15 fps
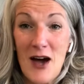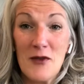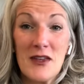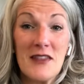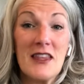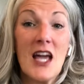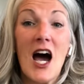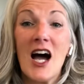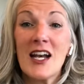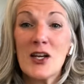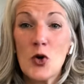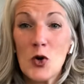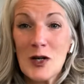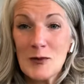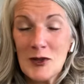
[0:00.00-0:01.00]
That the
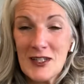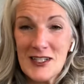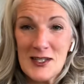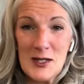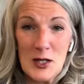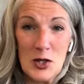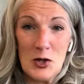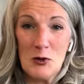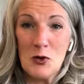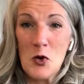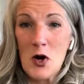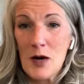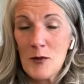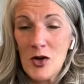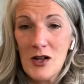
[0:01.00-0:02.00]
unnormal is the new
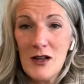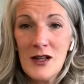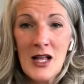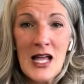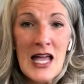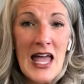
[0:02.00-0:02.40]
normal,